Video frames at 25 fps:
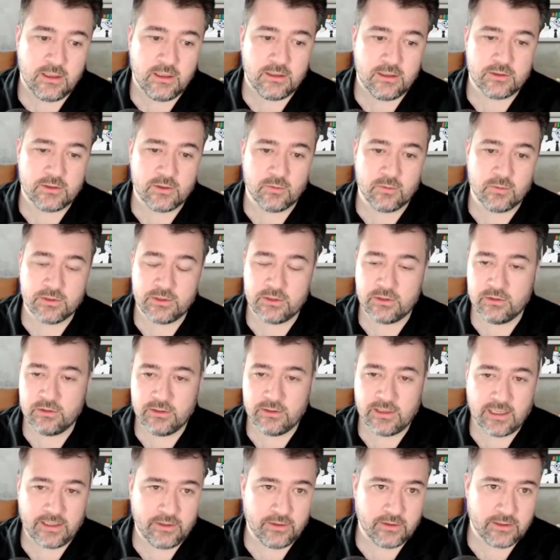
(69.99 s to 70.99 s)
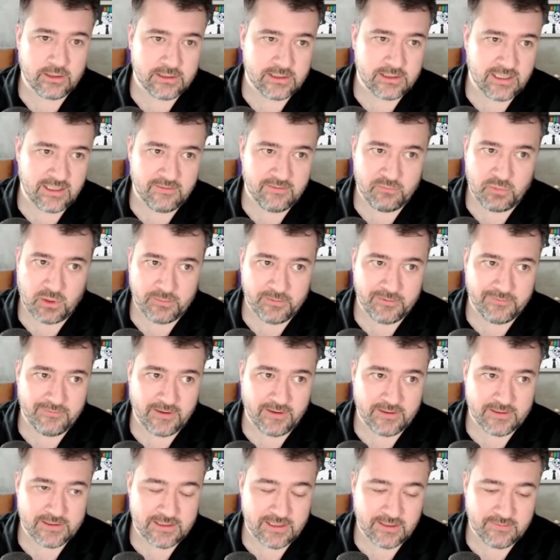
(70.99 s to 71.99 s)
So once you do that, you can save probably
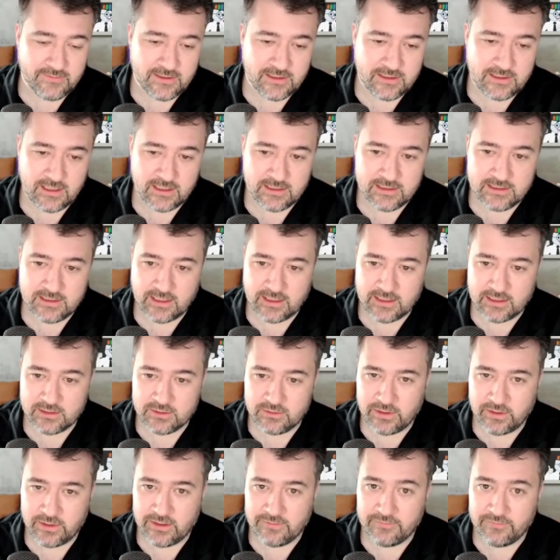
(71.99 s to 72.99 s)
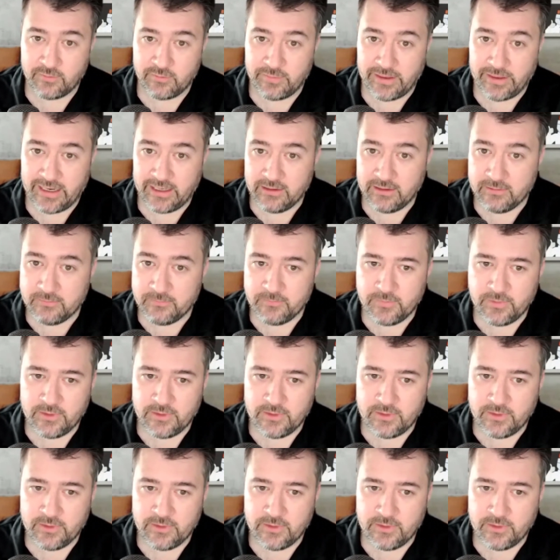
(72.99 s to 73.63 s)
7 to 10 seconds right off the bat.